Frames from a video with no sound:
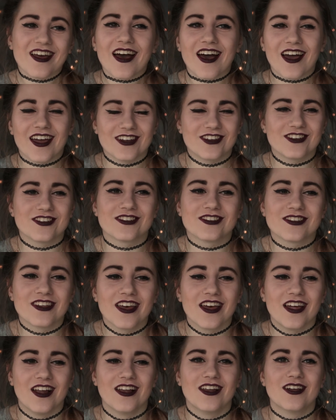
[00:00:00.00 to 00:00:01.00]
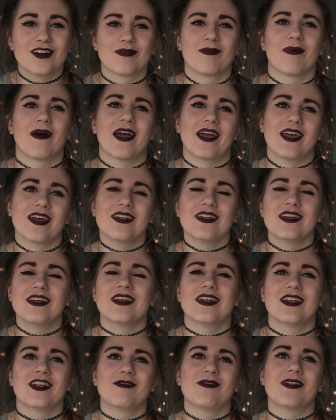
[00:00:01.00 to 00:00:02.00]
I just look back on
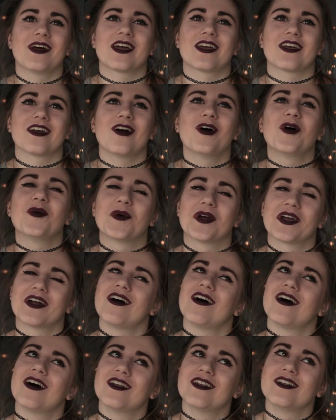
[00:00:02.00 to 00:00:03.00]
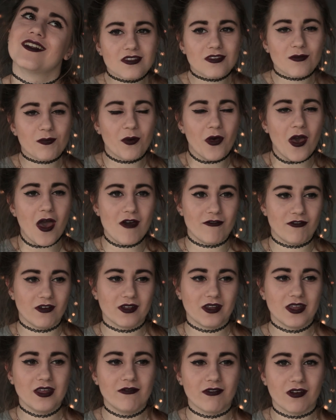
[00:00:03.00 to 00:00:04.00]
it and I'm like, oh my god. It's a
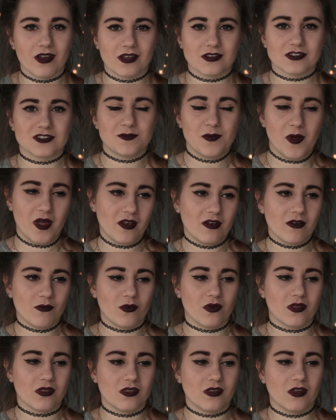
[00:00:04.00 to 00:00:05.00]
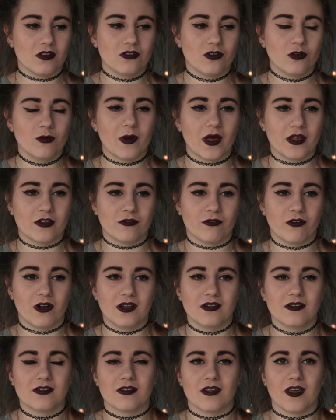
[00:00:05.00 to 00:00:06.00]
perfect evening spent with your two best
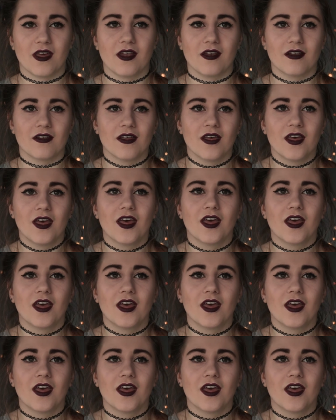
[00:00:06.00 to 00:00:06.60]
friends and